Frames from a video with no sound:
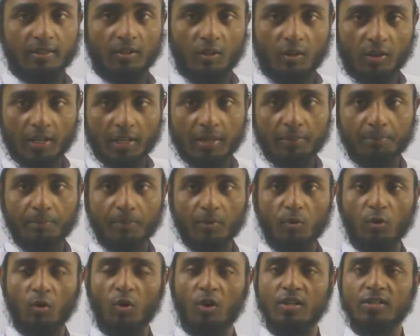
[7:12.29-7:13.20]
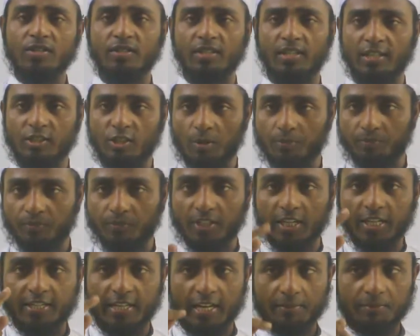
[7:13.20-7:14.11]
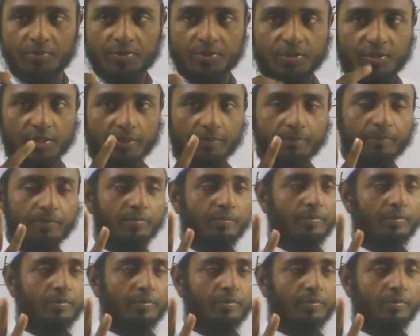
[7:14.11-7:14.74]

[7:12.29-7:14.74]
Okay, clause is of three types.